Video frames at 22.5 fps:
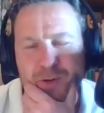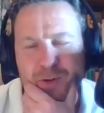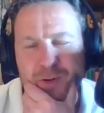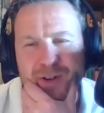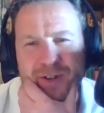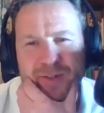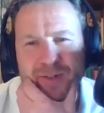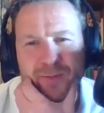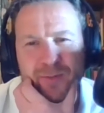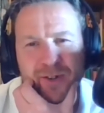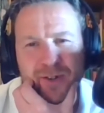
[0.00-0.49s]

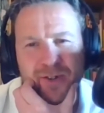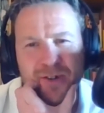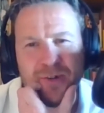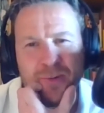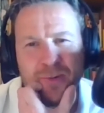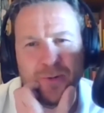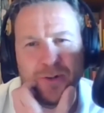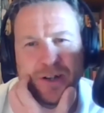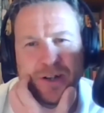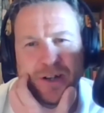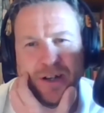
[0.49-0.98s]
I don't
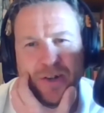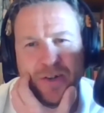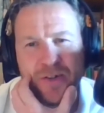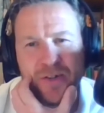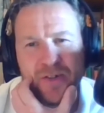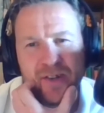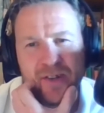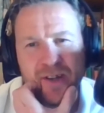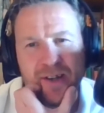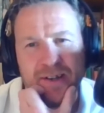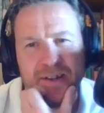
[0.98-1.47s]
know what the
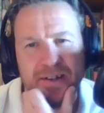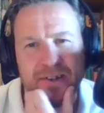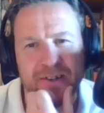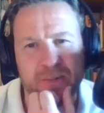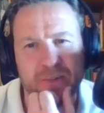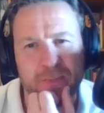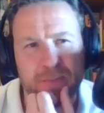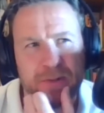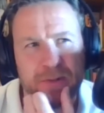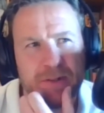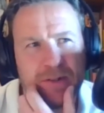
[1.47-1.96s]
closing date
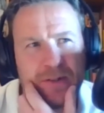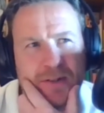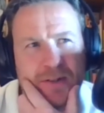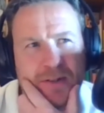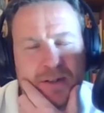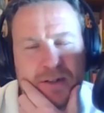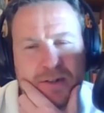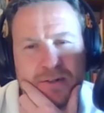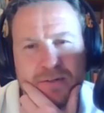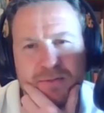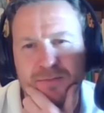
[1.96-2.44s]
is, but
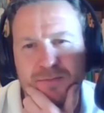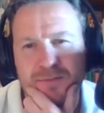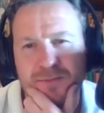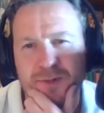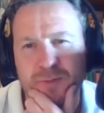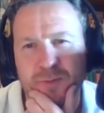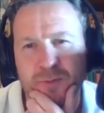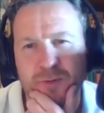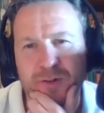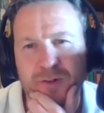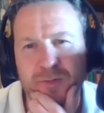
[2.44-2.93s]

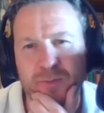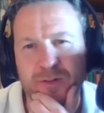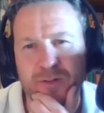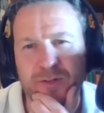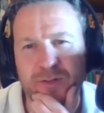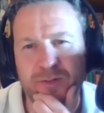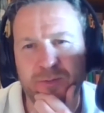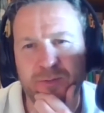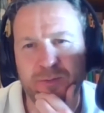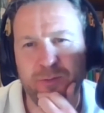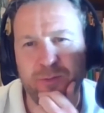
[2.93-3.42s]
if
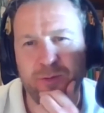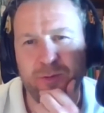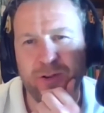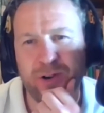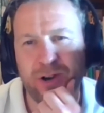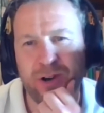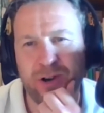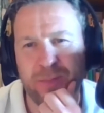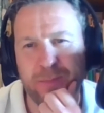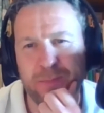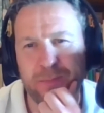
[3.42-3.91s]
we've
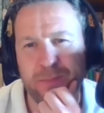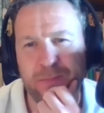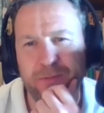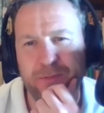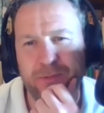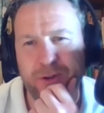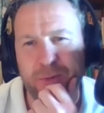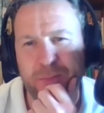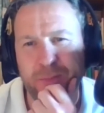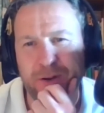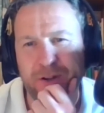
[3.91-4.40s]
got a
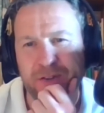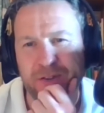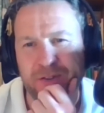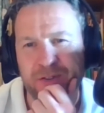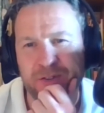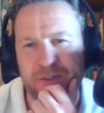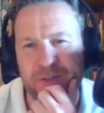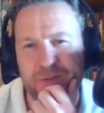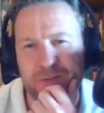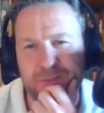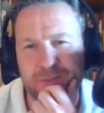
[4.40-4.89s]
few
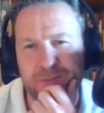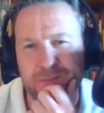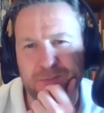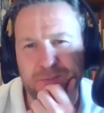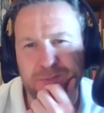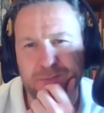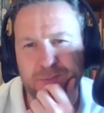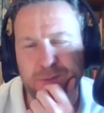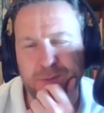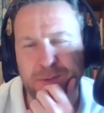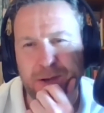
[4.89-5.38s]
months,
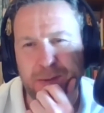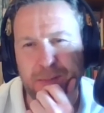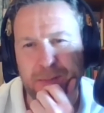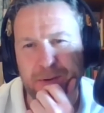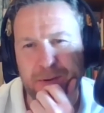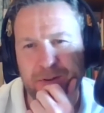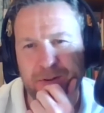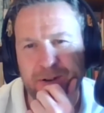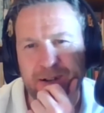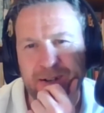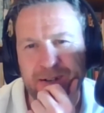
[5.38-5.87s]
we might be
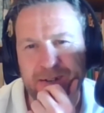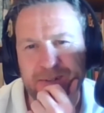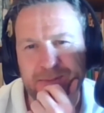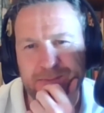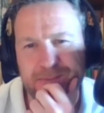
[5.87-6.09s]
all right.